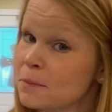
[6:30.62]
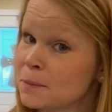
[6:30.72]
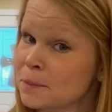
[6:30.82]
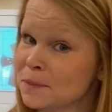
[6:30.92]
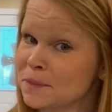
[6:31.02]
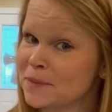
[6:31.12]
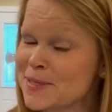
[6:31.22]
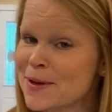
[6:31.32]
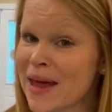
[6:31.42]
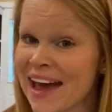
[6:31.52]

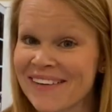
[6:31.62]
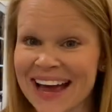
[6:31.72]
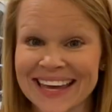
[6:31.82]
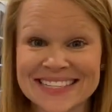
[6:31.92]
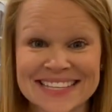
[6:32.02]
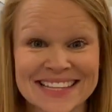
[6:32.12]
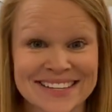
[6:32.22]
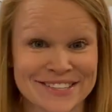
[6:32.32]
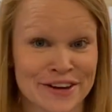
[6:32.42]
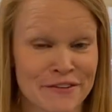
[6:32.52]
So now I can see
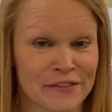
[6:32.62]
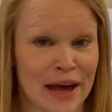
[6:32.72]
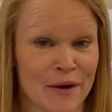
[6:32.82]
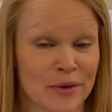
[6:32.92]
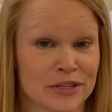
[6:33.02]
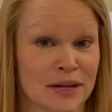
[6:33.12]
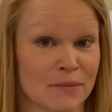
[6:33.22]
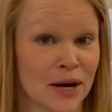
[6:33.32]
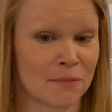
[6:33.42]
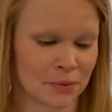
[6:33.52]
the 2 flowers that
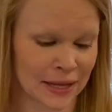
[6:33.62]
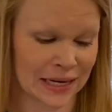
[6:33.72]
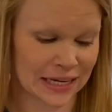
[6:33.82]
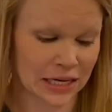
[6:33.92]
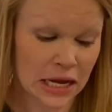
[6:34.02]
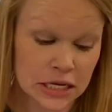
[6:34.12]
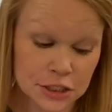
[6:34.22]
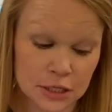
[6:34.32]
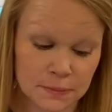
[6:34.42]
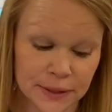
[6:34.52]
Mom planted.
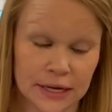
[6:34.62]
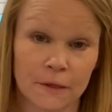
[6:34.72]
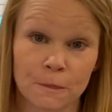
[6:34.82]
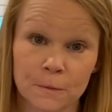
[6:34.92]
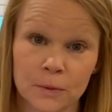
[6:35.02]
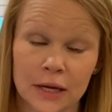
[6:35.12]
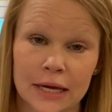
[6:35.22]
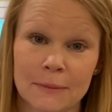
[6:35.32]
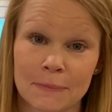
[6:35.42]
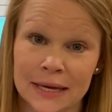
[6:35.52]
She planted
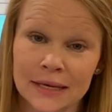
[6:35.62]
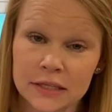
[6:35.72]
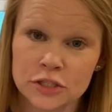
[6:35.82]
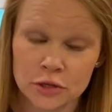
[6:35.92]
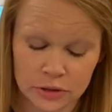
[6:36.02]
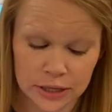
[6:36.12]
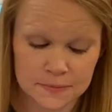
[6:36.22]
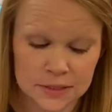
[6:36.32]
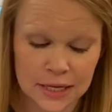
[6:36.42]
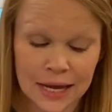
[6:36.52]
3 pink
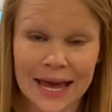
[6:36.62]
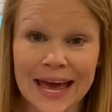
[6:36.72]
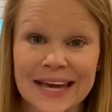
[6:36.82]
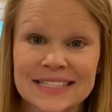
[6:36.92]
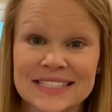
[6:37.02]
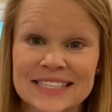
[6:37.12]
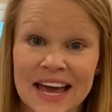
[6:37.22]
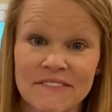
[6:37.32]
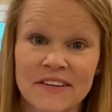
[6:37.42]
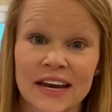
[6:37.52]
tulips and
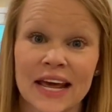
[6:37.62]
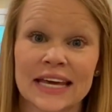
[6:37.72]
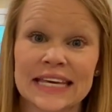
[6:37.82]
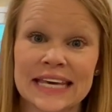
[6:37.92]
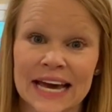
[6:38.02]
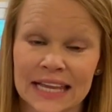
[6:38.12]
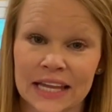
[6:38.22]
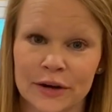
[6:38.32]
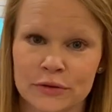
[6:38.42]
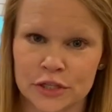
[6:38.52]
7
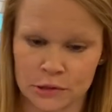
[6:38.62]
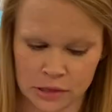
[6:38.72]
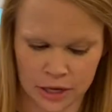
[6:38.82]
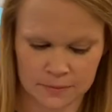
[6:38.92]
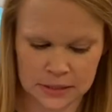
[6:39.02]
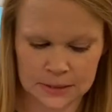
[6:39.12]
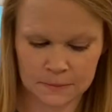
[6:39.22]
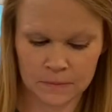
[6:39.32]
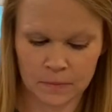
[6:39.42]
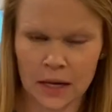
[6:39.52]
yellow tulips.
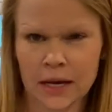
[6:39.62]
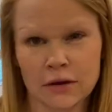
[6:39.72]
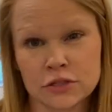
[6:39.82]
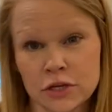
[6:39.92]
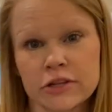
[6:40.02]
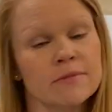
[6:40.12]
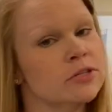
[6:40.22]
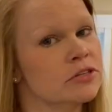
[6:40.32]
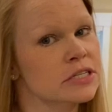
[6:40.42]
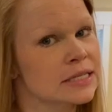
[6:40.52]
Now tulips
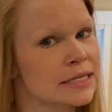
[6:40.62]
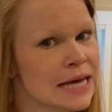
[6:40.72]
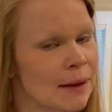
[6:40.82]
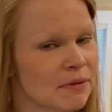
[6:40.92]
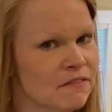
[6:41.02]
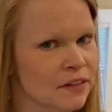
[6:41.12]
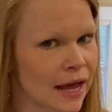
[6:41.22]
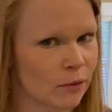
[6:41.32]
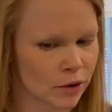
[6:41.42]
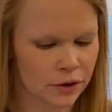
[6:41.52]
are just the type of
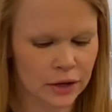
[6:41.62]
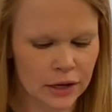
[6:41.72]
flower.